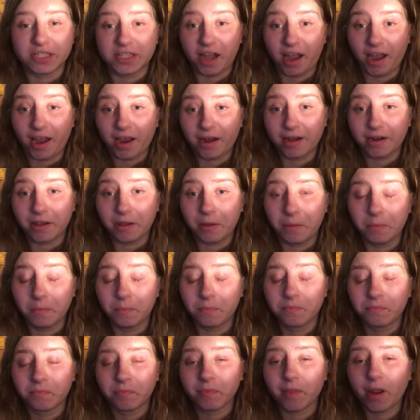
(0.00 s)
diadem,
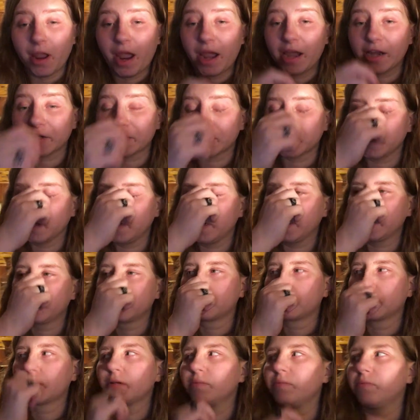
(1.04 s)
actually,
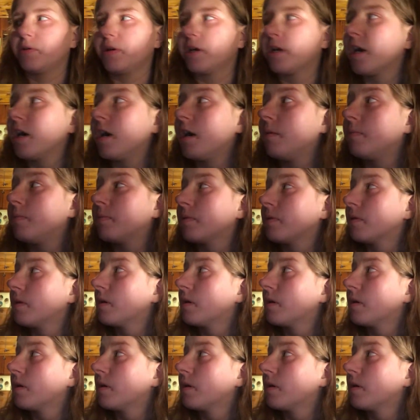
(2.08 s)
put up.